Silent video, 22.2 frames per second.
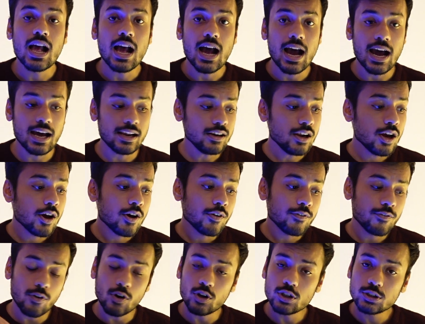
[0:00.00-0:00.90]
and
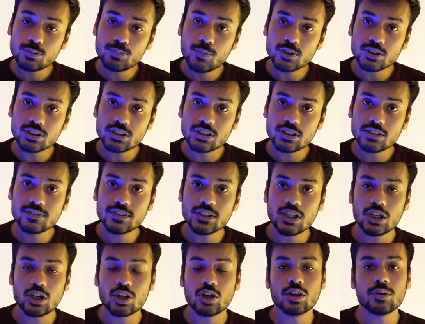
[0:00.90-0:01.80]
false positives
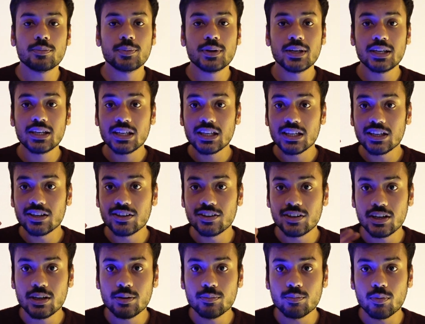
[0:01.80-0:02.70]
are going to be
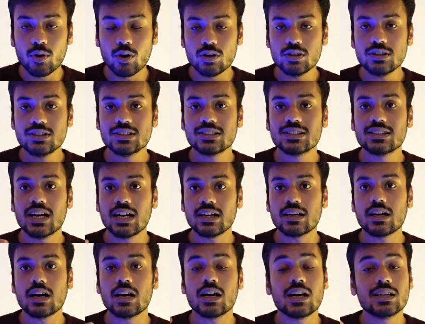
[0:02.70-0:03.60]
green balls
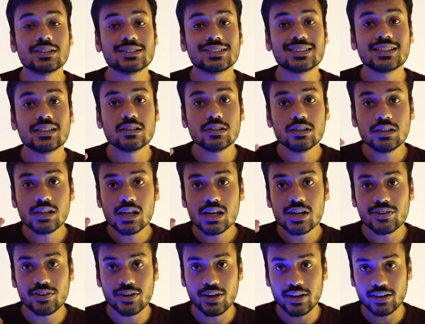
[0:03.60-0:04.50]
that are considered
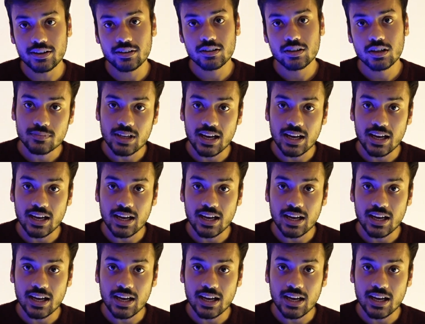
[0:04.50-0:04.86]
red.